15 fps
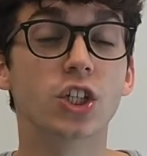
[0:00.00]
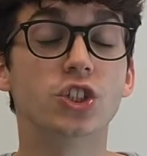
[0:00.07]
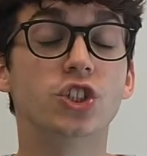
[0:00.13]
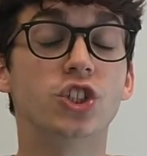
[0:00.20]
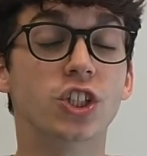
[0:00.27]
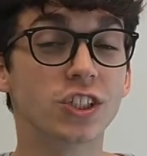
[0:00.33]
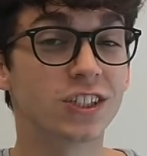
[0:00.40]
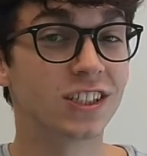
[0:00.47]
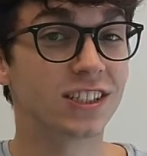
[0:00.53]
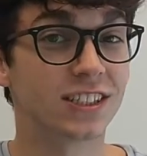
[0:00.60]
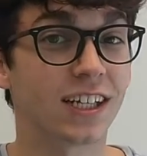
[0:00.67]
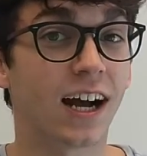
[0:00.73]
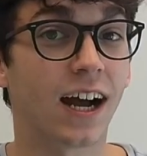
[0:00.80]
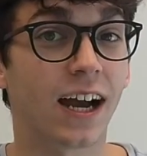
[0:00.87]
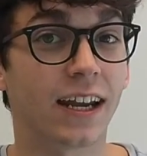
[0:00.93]
Jesus
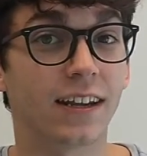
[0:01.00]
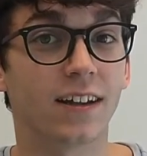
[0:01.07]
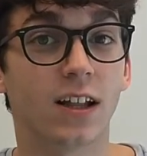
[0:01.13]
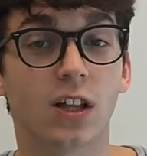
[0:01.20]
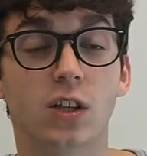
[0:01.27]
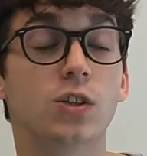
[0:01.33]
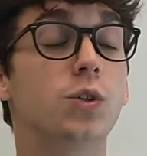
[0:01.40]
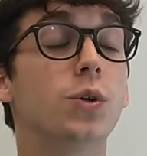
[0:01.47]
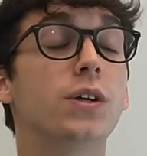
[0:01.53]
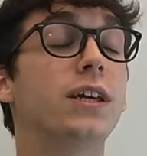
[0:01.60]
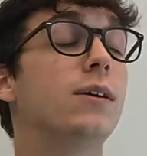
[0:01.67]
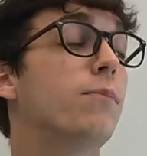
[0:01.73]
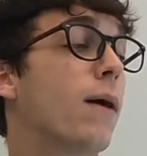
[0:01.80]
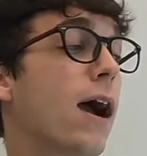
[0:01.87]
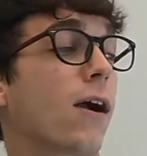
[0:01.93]
died
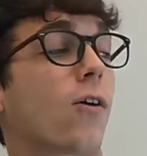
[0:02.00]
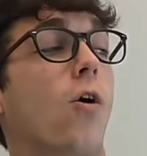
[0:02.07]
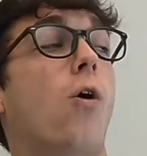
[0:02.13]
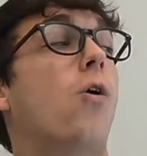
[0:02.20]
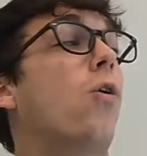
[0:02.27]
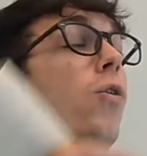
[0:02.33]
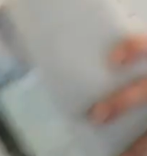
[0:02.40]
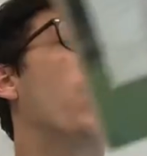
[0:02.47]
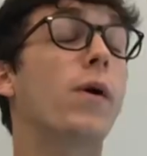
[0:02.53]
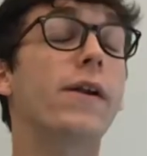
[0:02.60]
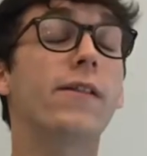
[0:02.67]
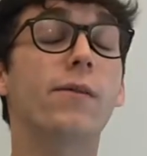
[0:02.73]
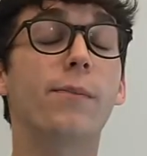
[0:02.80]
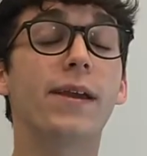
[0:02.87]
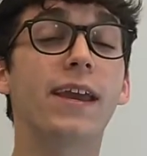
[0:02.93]
looking back all the way
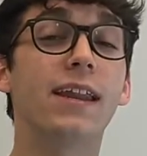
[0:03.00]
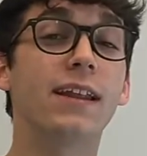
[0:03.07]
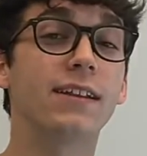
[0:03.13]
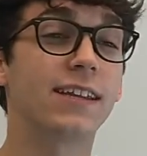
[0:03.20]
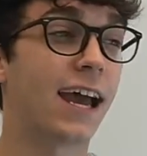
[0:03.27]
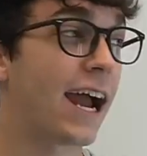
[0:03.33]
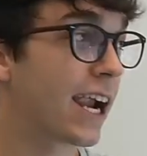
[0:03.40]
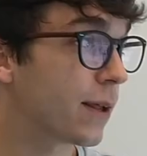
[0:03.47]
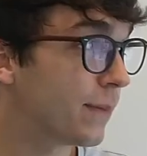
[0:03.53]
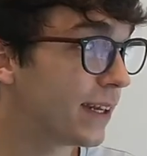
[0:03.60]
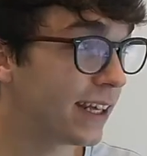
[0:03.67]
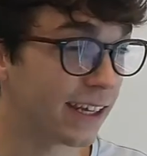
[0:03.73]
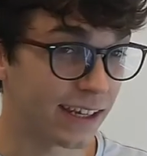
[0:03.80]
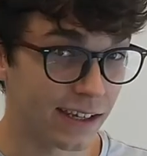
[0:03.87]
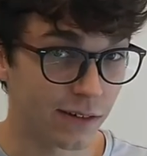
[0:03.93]
to the beginning to Adam and
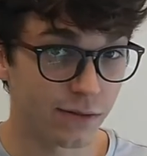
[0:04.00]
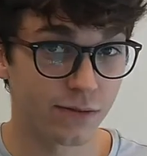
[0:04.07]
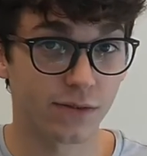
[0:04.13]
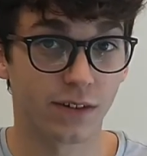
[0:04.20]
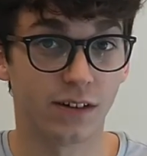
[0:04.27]
Eve